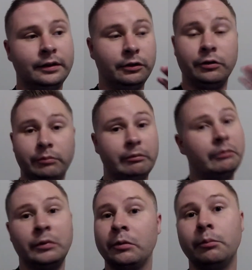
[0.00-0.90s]
can
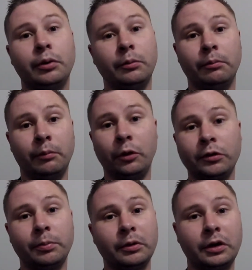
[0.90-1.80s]
put
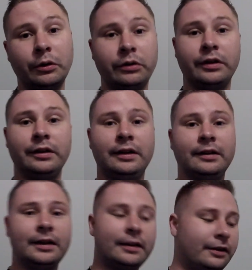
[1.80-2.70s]
multiple coats on there.
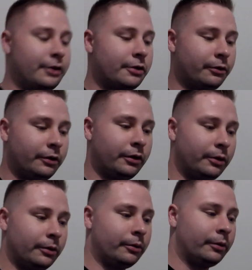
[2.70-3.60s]
Like I said, you can
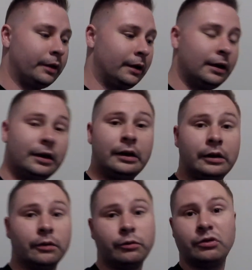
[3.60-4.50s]
do
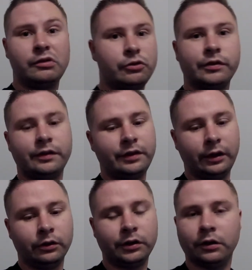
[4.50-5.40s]
just a
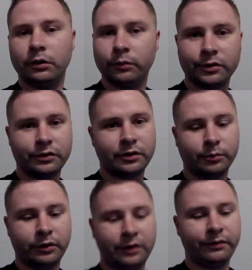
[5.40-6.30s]
single coat, which is
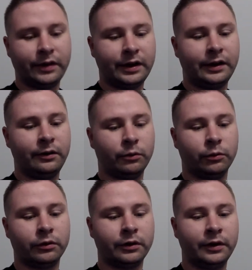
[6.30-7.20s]
completely fine,
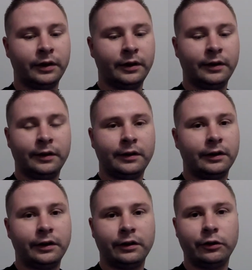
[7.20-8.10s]
or
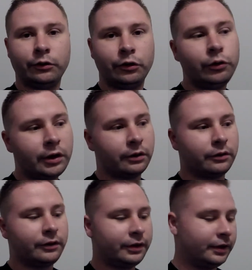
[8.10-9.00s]
you can do 2
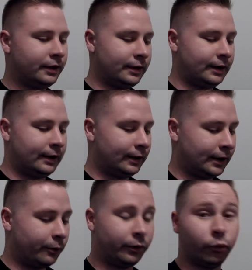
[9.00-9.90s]
coats, and
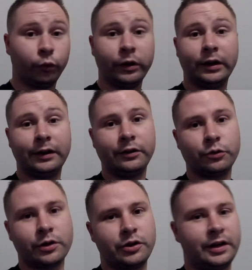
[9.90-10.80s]
that would really
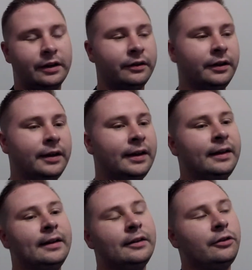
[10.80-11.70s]
stretch it out.
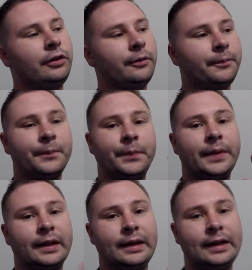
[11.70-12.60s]
So
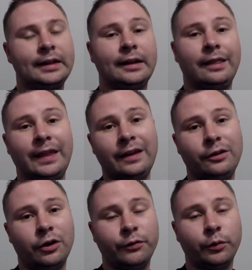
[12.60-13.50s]
again, thank you
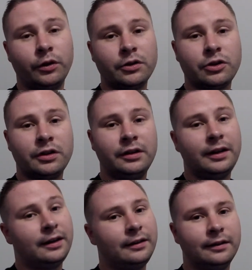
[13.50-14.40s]
all for watching,
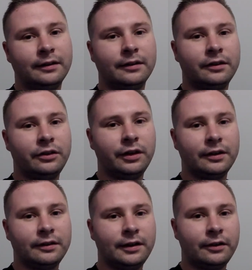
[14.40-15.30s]
and see you guys
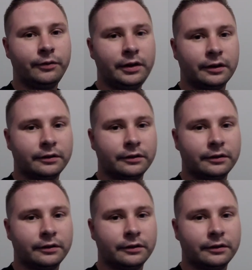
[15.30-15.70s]
in the next video.